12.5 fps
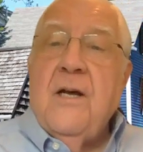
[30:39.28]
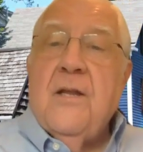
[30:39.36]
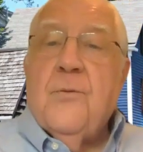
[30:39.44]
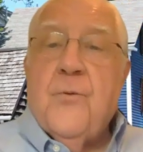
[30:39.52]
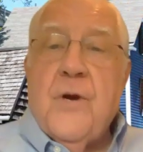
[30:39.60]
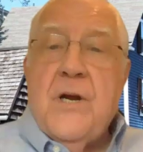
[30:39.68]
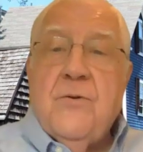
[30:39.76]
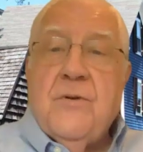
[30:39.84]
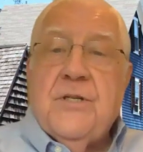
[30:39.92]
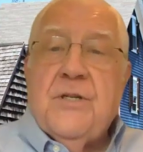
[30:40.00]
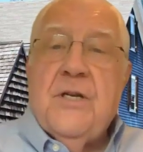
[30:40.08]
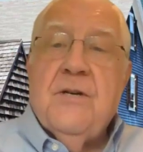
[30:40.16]
the
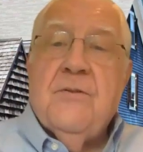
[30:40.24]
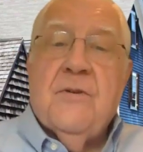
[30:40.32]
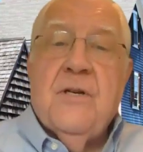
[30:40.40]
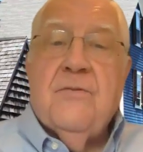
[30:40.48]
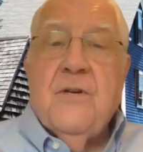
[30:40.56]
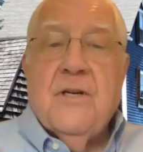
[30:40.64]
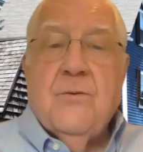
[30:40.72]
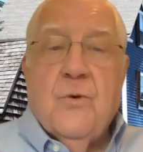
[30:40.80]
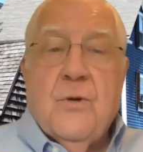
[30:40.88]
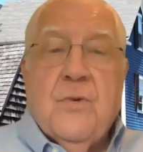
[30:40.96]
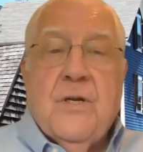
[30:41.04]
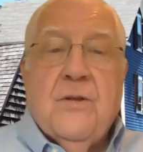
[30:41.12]
frequency of giving
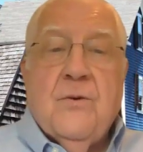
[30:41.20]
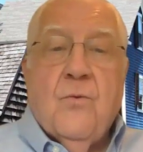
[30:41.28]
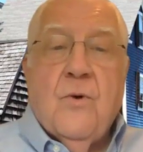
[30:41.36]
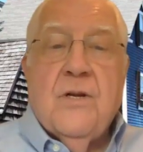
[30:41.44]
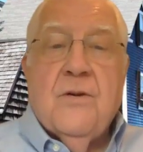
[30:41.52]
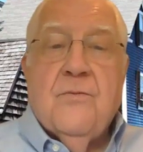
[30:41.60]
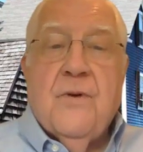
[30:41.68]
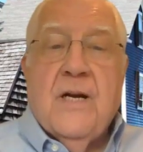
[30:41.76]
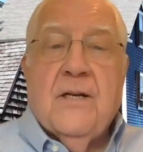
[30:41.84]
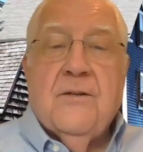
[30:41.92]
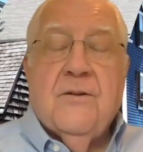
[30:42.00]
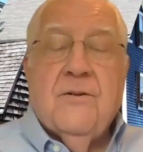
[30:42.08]
would be the one
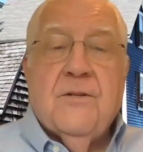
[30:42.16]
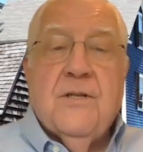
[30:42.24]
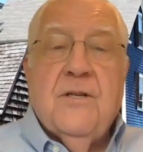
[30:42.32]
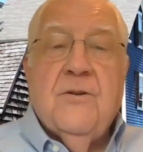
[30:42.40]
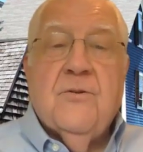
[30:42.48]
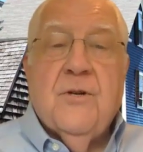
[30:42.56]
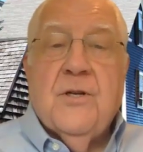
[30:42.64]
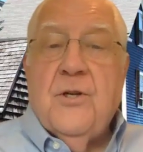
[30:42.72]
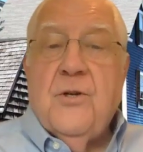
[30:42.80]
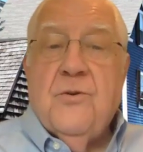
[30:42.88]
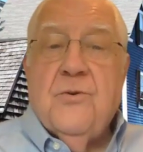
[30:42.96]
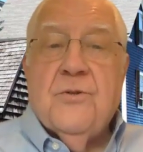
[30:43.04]
factor that you could
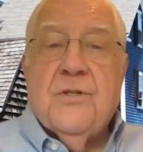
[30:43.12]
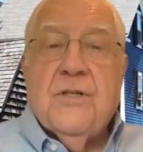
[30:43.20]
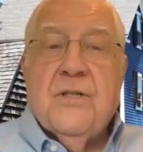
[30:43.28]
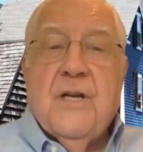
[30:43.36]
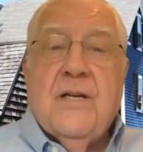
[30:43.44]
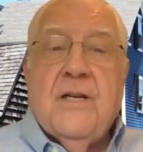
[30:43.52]
use and